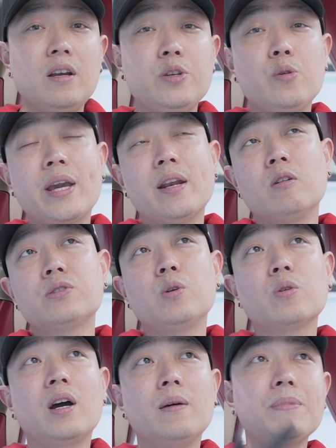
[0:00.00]
You can
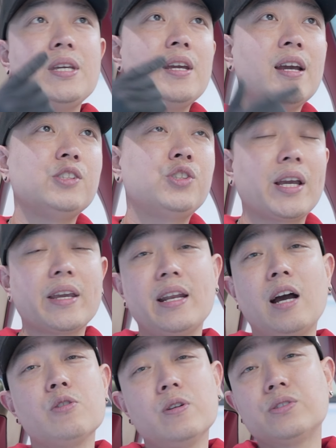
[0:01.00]
also come here and check it
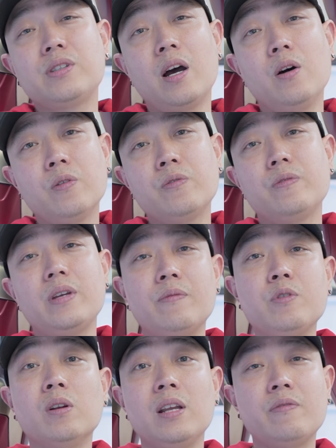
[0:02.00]
out yourself if
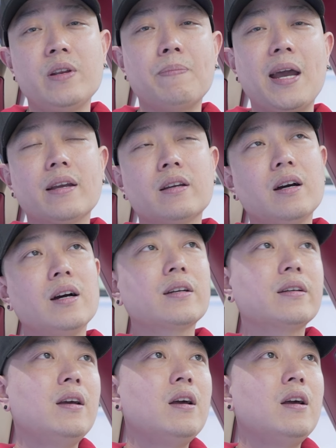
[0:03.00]
you live in Bangkok.